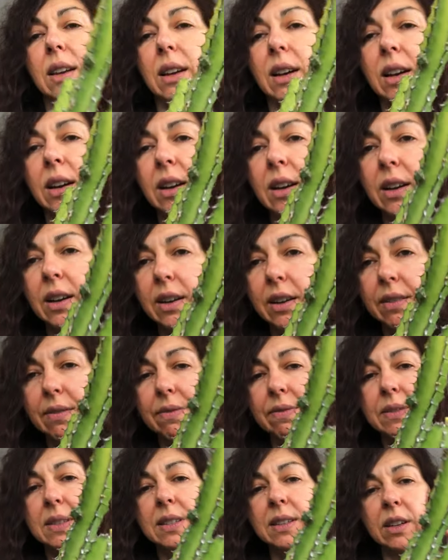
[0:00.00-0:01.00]
Uh,
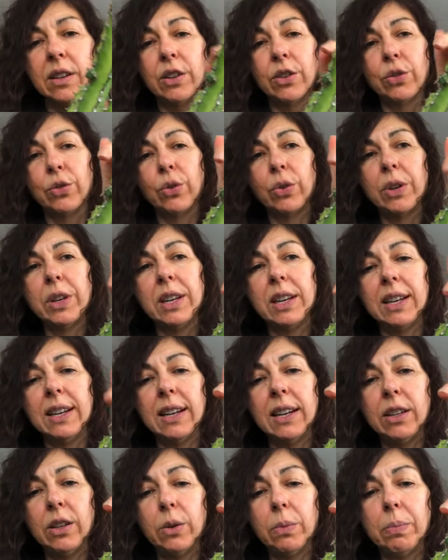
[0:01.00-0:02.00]
started growing
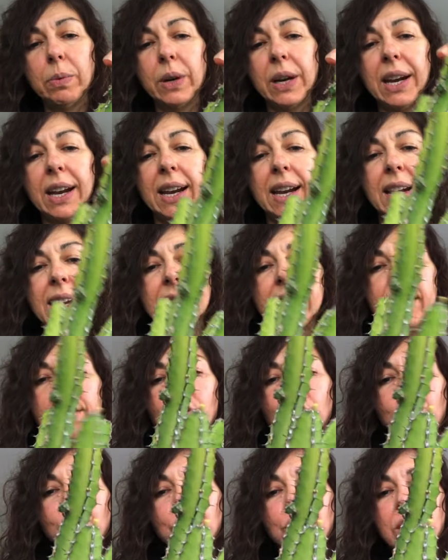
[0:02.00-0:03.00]
another
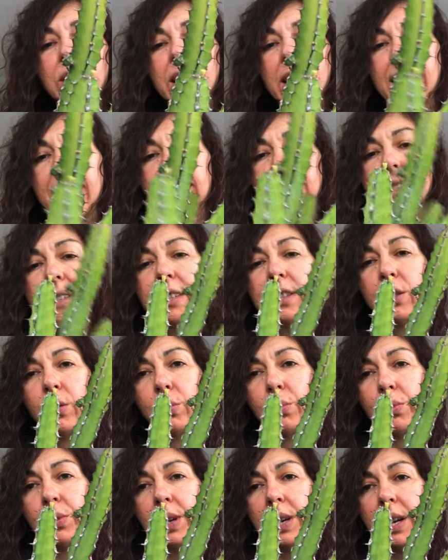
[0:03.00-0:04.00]
branch. It has
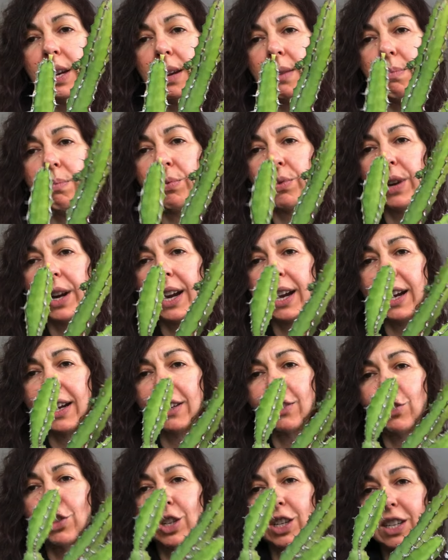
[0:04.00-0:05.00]
three
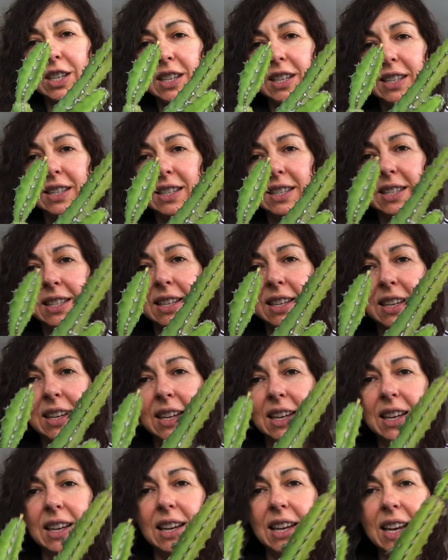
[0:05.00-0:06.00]
branches
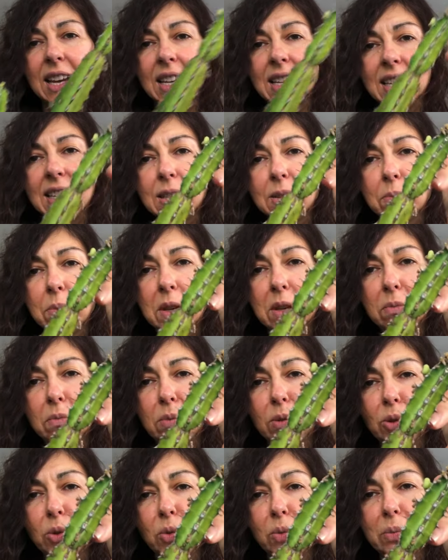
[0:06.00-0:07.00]
and it's been
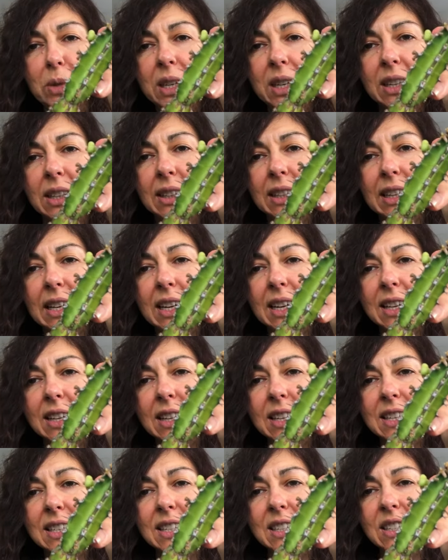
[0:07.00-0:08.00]
blooming a lot
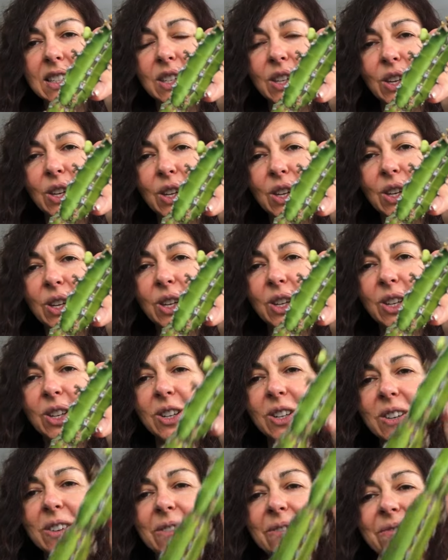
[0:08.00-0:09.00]
this
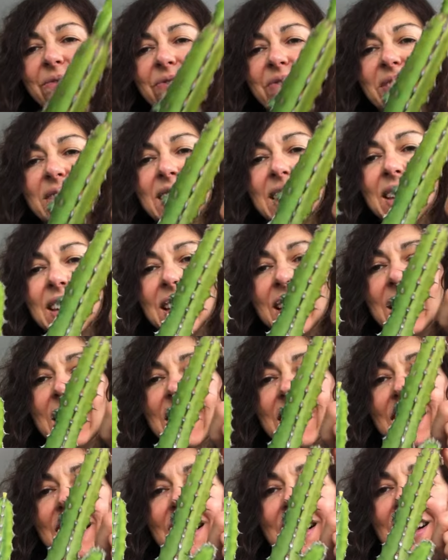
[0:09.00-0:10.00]
year.
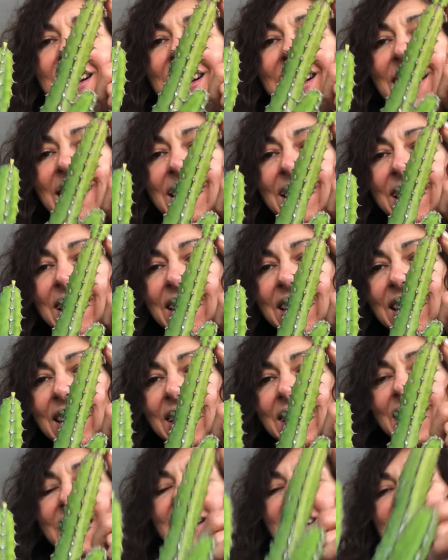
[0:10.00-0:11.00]
I think
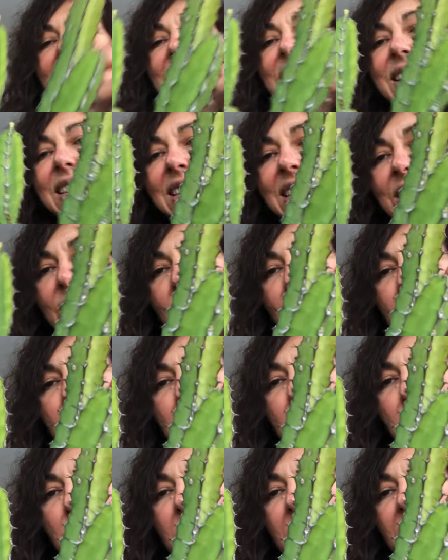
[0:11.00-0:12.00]
it's so
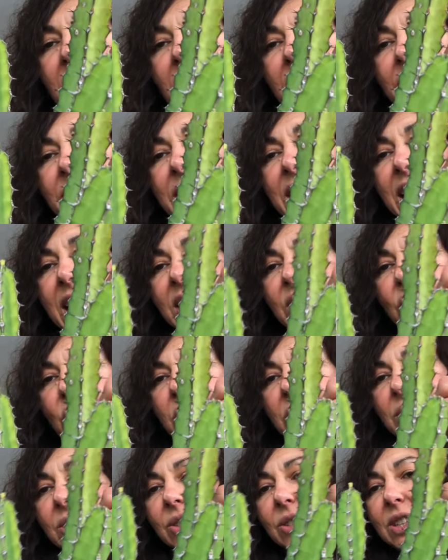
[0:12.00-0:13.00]
cool. I love the
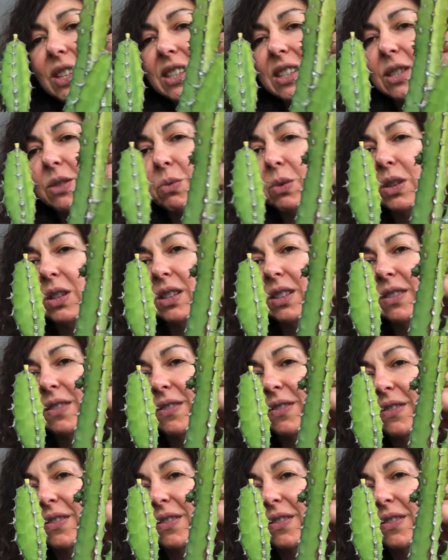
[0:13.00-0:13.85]
edges on this one.